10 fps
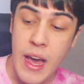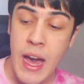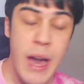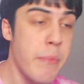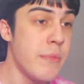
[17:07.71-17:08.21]

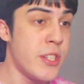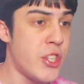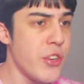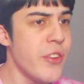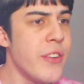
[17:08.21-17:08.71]
Um
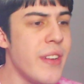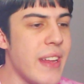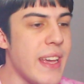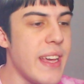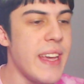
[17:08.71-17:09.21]
June
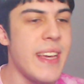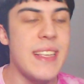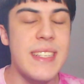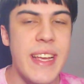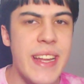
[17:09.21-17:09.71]
is